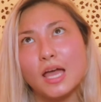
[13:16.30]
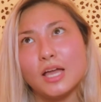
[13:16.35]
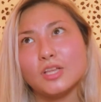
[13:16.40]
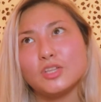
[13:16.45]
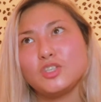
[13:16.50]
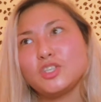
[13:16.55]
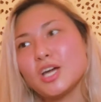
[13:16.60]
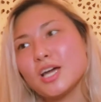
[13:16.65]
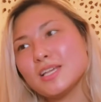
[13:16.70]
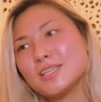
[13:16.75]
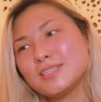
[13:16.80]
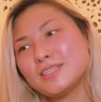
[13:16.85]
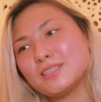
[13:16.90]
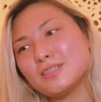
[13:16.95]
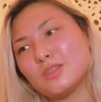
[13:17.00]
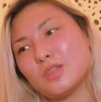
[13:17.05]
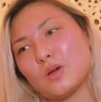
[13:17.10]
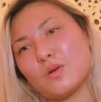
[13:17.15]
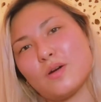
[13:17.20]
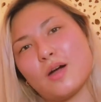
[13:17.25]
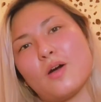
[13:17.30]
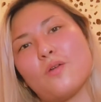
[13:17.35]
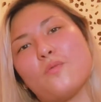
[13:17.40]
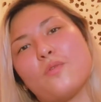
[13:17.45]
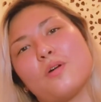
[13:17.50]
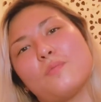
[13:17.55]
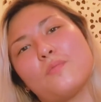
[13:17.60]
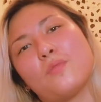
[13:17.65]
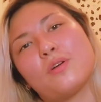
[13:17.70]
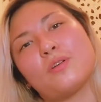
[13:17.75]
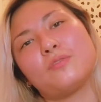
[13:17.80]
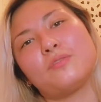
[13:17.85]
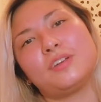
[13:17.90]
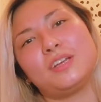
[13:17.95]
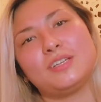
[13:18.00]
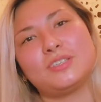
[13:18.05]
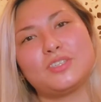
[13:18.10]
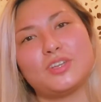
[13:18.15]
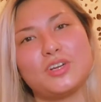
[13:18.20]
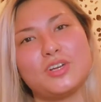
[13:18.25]
just throw out one more
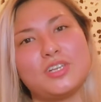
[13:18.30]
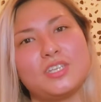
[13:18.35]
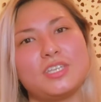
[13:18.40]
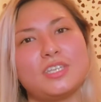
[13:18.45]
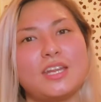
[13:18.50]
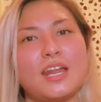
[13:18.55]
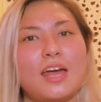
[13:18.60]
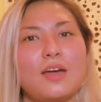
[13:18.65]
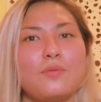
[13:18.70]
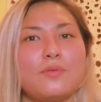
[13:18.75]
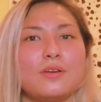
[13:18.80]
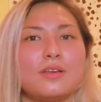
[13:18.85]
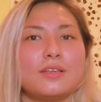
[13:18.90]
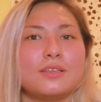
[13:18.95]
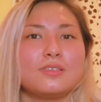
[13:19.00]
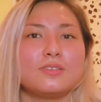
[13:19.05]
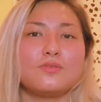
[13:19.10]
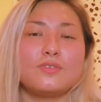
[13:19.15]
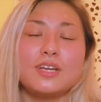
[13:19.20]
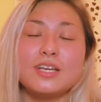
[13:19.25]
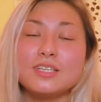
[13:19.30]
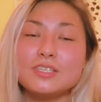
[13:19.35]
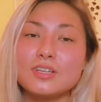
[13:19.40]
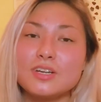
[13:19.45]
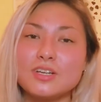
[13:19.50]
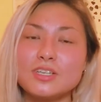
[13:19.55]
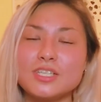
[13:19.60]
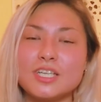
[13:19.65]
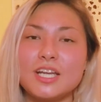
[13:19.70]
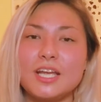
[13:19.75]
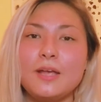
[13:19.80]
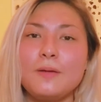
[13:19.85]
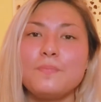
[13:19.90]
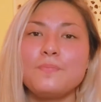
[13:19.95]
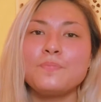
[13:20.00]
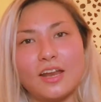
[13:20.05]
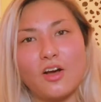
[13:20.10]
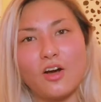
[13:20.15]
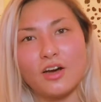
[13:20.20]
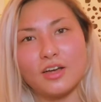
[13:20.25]
research that I was researching
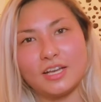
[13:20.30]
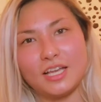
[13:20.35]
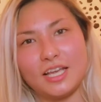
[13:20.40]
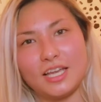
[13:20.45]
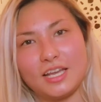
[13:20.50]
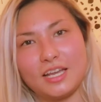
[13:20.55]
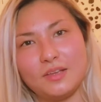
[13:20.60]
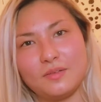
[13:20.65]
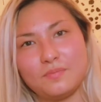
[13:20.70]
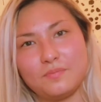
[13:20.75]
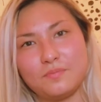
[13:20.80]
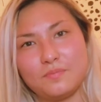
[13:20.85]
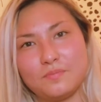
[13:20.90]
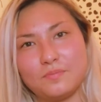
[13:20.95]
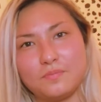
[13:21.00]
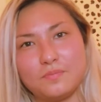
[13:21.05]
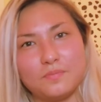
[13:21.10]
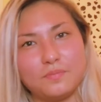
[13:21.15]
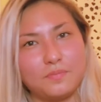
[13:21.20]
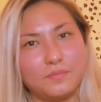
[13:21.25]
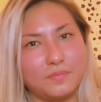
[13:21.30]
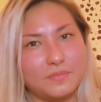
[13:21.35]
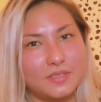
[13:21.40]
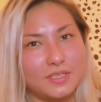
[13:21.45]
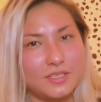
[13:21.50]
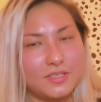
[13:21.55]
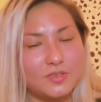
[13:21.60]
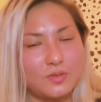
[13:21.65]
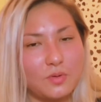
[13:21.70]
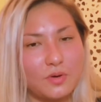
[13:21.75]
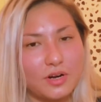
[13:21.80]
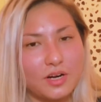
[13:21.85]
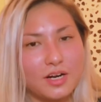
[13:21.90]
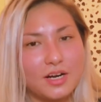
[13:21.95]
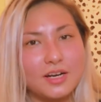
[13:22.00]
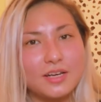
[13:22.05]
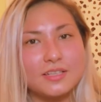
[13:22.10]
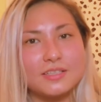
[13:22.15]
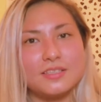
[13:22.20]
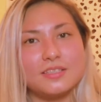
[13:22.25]
on eating
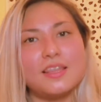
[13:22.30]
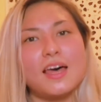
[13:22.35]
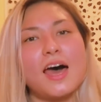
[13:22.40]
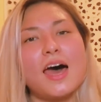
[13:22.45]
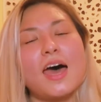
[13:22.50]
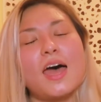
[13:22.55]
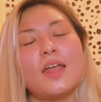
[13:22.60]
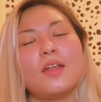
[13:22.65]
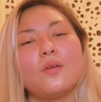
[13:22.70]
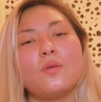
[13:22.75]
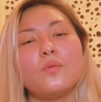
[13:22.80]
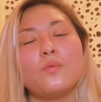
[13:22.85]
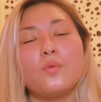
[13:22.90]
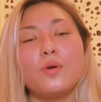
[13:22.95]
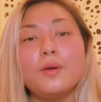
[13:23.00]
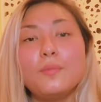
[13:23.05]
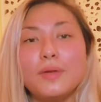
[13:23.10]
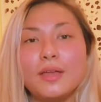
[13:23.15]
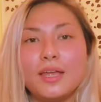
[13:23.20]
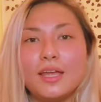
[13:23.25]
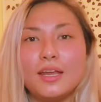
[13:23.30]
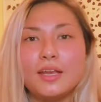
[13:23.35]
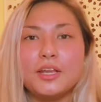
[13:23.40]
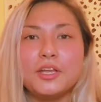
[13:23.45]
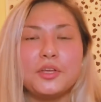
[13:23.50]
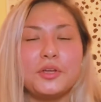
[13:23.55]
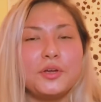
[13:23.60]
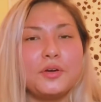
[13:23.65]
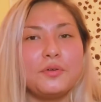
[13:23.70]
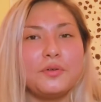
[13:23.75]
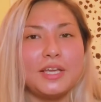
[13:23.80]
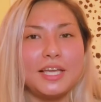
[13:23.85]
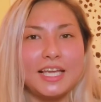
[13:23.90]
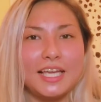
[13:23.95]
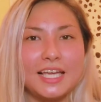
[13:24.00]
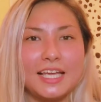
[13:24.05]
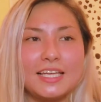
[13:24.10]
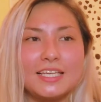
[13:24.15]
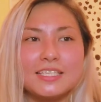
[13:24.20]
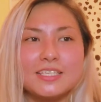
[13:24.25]
disorders, that women who
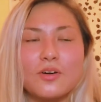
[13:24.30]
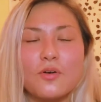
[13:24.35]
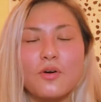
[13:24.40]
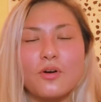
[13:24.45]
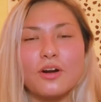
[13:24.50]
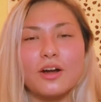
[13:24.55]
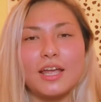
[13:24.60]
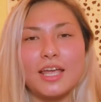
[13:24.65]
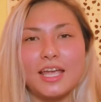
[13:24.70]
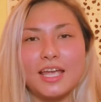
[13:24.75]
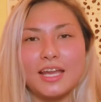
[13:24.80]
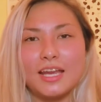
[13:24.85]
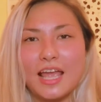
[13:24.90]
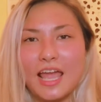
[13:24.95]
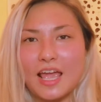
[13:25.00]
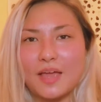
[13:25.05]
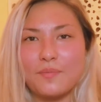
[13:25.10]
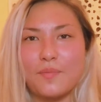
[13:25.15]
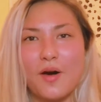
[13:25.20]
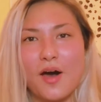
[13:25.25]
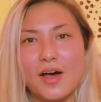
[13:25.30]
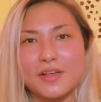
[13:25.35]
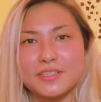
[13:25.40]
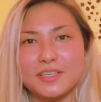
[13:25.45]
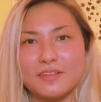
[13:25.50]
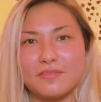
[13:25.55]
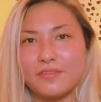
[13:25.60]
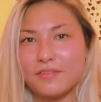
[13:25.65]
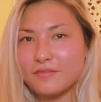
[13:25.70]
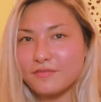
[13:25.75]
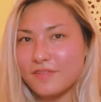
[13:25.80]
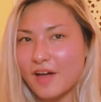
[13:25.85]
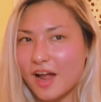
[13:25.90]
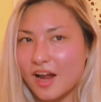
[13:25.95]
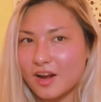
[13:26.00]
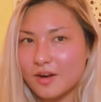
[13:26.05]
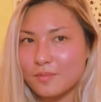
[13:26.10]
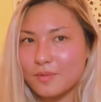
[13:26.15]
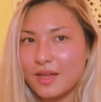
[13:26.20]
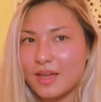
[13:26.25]
eat or in a positive
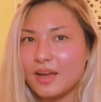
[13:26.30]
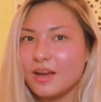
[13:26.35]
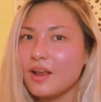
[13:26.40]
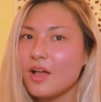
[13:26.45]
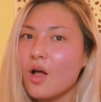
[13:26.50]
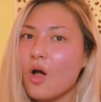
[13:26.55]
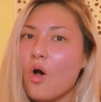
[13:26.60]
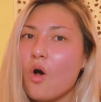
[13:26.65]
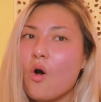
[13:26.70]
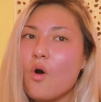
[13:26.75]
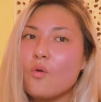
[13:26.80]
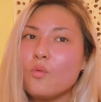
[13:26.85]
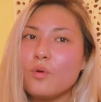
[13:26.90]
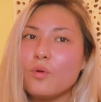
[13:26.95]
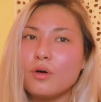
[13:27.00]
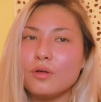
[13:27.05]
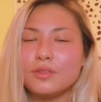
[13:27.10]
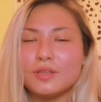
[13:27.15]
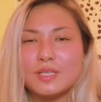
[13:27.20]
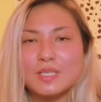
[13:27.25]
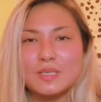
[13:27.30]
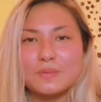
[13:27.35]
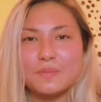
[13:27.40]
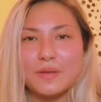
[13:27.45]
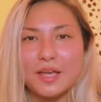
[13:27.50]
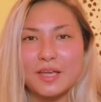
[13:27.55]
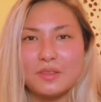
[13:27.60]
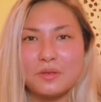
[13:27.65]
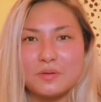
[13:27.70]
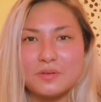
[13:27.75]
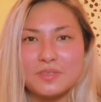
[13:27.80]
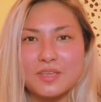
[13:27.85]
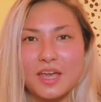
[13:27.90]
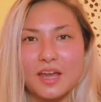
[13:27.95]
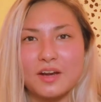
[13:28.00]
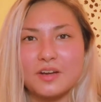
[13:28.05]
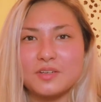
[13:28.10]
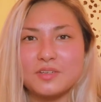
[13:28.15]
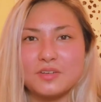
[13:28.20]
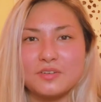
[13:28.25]
environment will display those
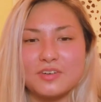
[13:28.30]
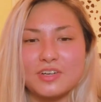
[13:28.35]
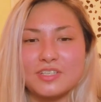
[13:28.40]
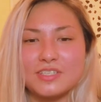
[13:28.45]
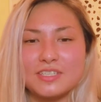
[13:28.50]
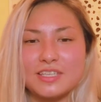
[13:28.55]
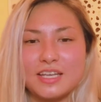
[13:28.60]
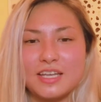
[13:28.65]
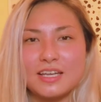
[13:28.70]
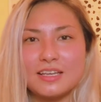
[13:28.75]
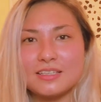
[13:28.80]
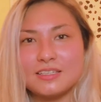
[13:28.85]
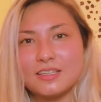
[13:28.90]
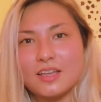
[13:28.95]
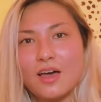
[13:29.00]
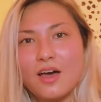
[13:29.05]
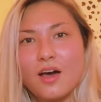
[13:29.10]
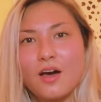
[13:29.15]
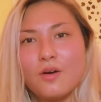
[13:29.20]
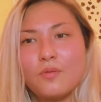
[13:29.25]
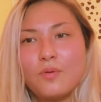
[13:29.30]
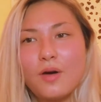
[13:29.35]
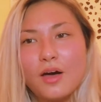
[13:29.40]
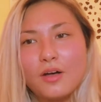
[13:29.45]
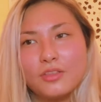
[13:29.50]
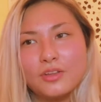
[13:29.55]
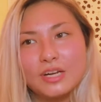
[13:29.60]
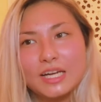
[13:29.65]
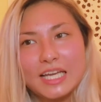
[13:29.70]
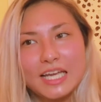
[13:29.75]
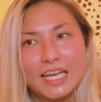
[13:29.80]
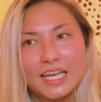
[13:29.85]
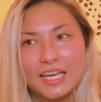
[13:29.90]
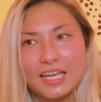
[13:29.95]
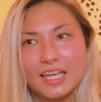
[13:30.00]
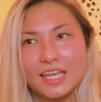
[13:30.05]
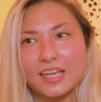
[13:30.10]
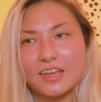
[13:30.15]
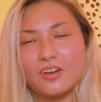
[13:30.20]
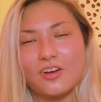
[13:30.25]
characteristics while they're
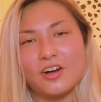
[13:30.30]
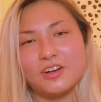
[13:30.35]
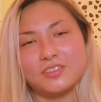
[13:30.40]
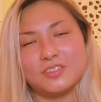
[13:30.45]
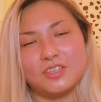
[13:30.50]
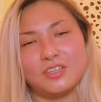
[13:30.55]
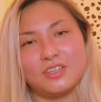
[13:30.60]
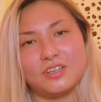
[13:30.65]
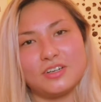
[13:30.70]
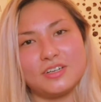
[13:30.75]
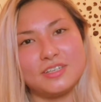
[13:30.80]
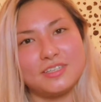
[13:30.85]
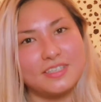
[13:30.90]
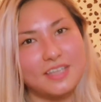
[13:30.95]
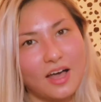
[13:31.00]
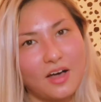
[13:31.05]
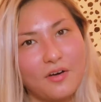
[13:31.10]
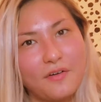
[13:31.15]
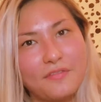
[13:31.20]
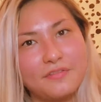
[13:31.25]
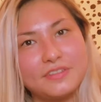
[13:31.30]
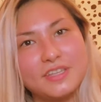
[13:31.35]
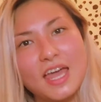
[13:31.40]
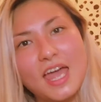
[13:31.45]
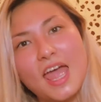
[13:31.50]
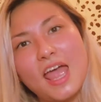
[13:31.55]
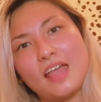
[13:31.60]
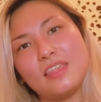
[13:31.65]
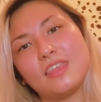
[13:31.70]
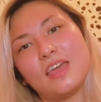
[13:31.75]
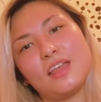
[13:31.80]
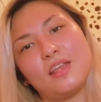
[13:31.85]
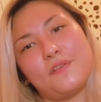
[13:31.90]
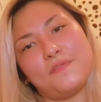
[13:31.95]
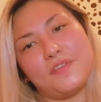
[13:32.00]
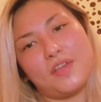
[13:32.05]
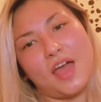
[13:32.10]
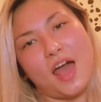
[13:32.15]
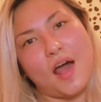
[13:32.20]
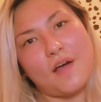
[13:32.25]
eating and onto their self, and that if
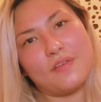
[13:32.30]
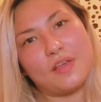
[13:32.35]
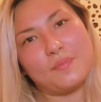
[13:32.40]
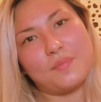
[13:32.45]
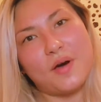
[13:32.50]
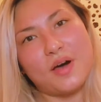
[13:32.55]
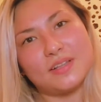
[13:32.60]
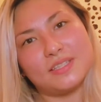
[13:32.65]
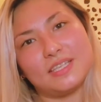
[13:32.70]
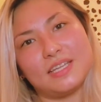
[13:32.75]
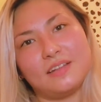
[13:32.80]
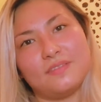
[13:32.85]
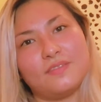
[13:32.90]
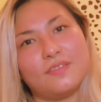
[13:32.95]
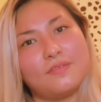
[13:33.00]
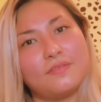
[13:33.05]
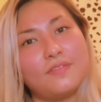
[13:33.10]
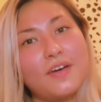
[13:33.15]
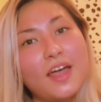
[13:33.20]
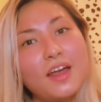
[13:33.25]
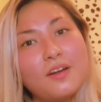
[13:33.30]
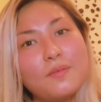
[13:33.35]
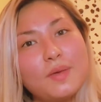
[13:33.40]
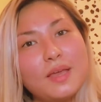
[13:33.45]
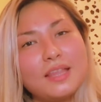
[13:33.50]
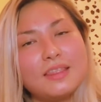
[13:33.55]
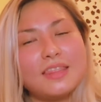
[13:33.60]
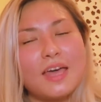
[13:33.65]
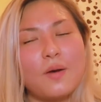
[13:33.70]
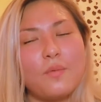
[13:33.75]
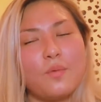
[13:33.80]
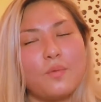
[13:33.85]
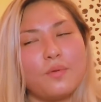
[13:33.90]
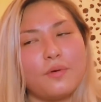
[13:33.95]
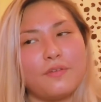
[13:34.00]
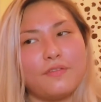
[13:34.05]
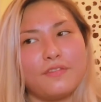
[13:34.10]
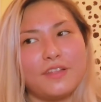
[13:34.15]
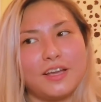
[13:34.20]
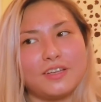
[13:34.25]
you have a positive environment, that will
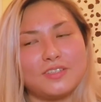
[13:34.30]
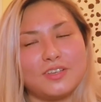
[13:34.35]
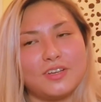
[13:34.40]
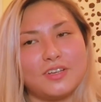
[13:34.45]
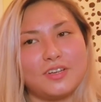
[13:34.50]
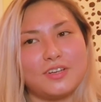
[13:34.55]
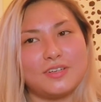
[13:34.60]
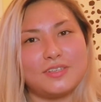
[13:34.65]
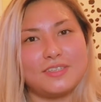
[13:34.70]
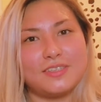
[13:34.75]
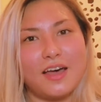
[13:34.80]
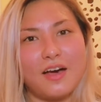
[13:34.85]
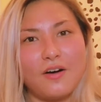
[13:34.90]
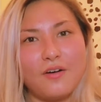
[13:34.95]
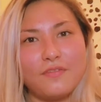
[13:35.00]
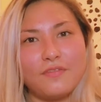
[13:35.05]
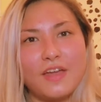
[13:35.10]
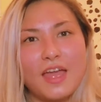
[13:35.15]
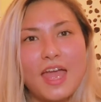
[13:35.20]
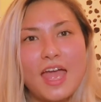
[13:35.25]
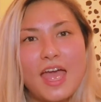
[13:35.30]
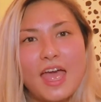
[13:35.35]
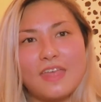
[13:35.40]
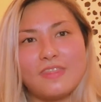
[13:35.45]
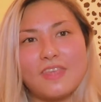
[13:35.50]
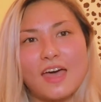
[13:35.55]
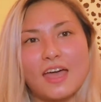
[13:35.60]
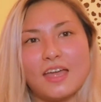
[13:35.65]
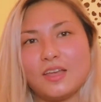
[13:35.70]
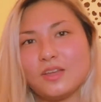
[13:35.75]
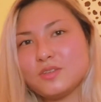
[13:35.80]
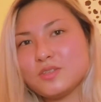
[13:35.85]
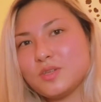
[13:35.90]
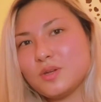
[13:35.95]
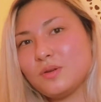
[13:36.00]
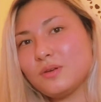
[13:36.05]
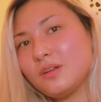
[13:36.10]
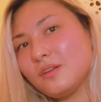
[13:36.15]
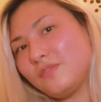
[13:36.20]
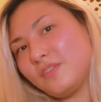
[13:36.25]
reflect on yourself, and that
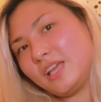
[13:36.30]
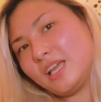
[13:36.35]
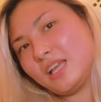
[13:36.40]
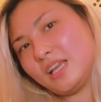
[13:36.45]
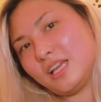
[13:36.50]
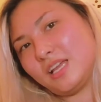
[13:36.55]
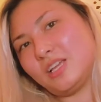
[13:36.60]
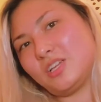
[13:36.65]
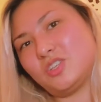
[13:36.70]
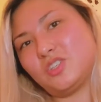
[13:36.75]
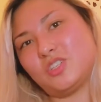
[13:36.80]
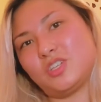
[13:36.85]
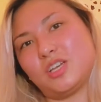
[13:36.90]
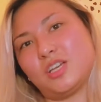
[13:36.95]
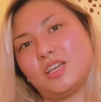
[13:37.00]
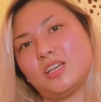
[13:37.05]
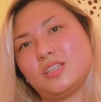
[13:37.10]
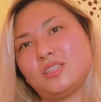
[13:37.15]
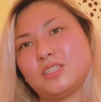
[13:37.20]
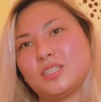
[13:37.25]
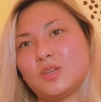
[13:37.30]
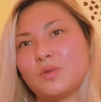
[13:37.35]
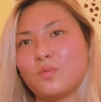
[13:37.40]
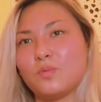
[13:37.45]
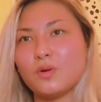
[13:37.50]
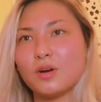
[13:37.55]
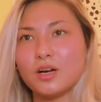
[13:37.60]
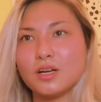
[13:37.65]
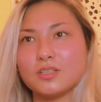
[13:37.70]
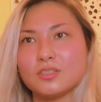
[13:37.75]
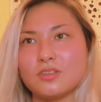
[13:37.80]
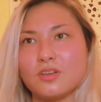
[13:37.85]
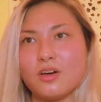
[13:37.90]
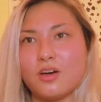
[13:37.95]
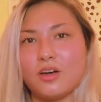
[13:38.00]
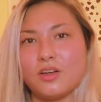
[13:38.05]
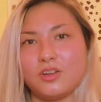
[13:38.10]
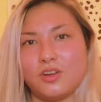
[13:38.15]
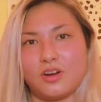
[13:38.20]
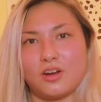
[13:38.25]
intuitive eating just works
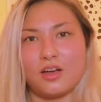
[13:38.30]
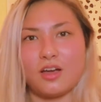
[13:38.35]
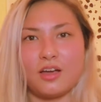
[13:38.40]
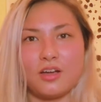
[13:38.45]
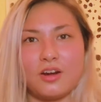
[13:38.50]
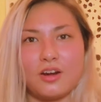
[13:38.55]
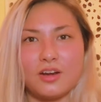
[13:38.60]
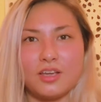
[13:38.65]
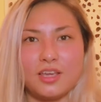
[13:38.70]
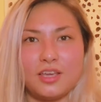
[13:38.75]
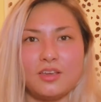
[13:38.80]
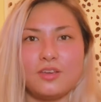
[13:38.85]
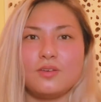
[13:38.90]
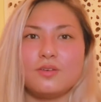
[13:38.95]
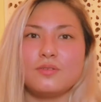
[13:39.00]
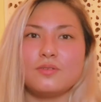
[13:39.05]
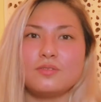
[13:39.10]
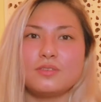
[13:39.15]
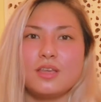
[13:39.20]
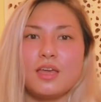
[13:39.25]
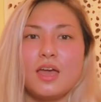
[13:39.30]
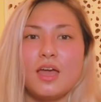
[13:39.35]
on your hunger cues.